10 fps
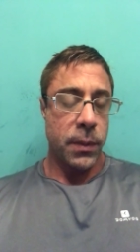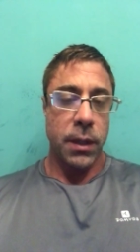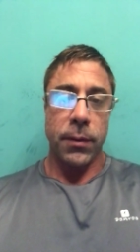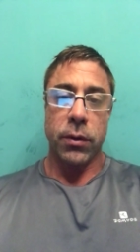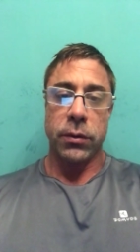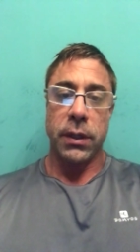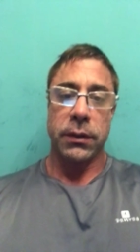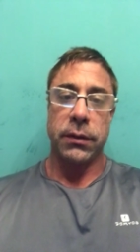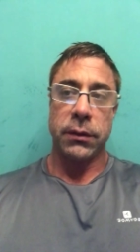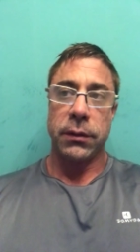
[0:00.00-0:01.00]
Chemical
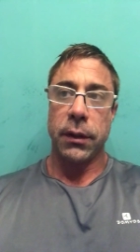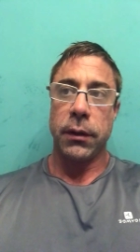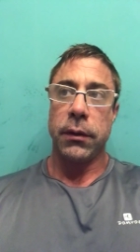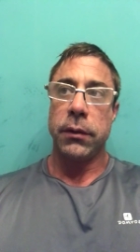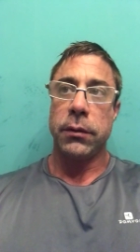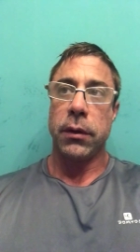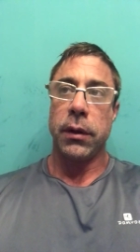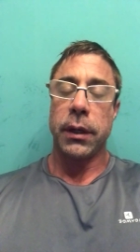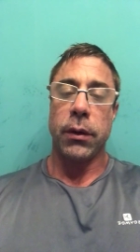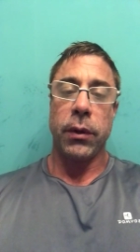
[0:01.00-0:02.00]
Testing Center. So
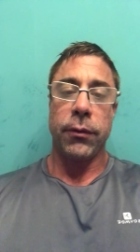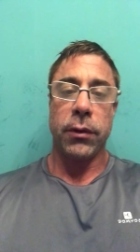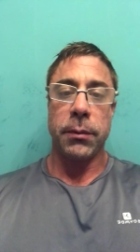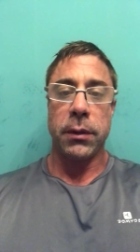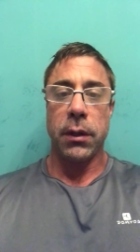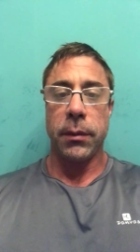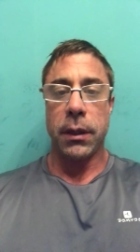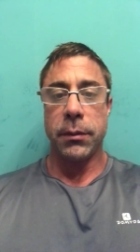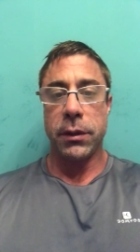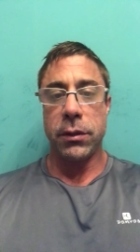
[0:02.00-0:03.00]
I gotta wait for them to tell me
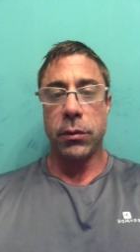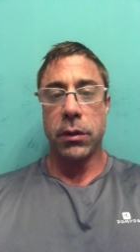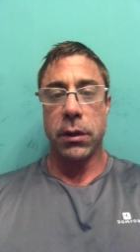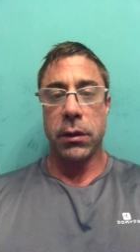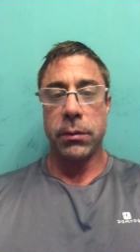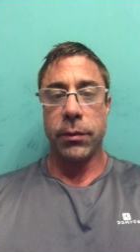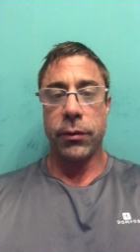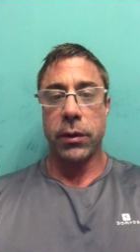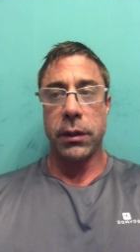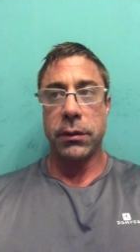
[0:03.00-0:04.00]
how much it will cost
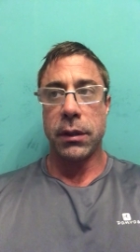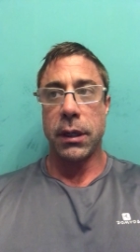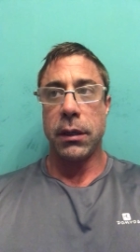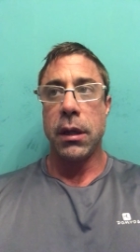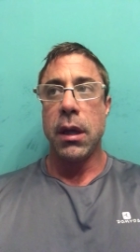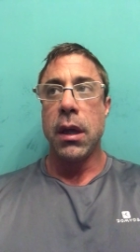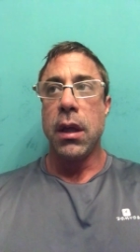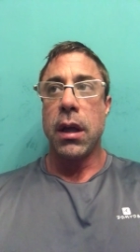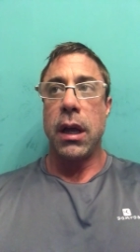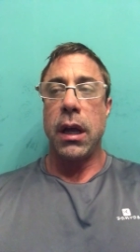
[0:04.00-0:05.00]
before I decide.
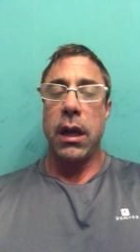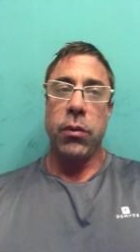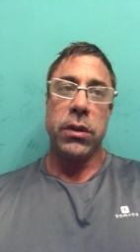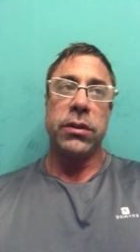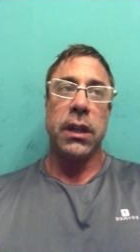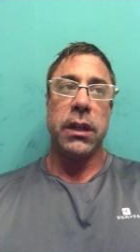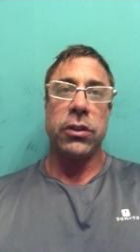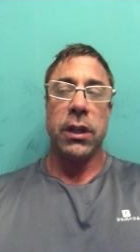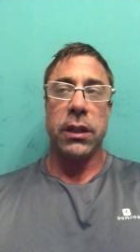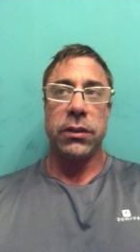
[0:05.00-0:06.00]
I will say that
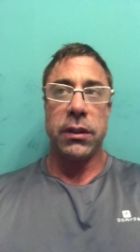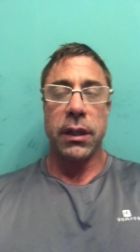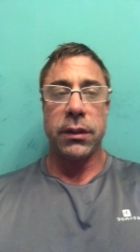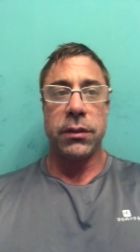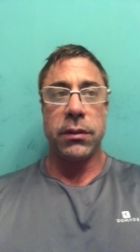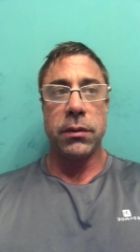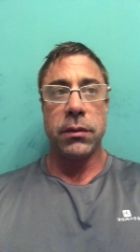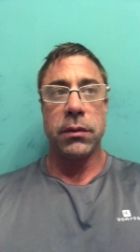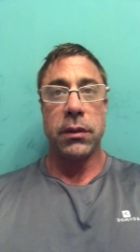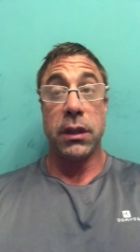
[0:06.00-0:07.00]
Chinese tests,
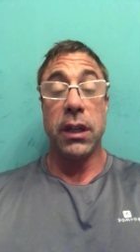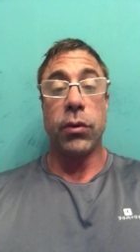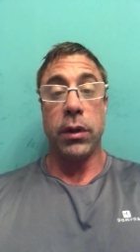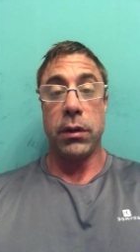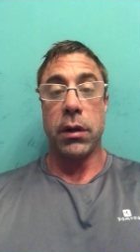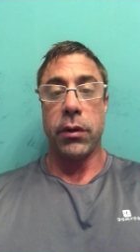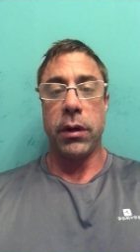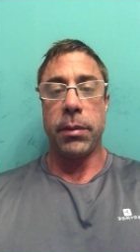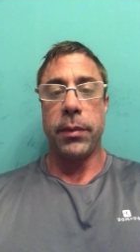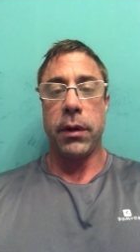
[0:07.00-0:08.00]
the liquid, the
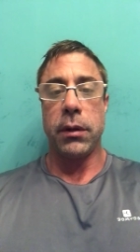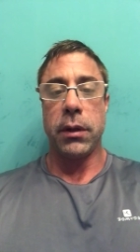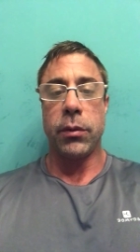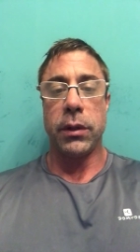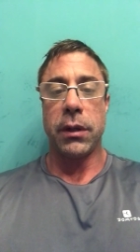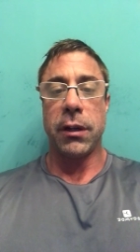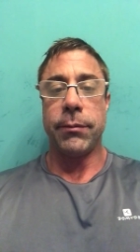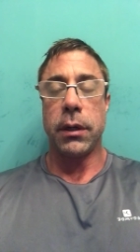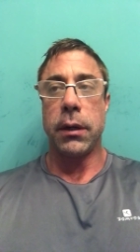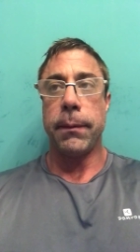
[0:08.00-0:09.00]
already prepared liquid that I
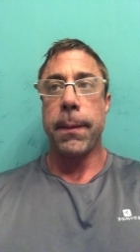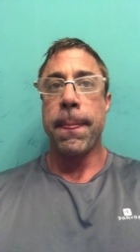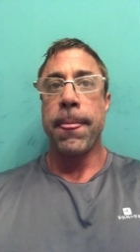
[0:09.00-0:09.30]
bought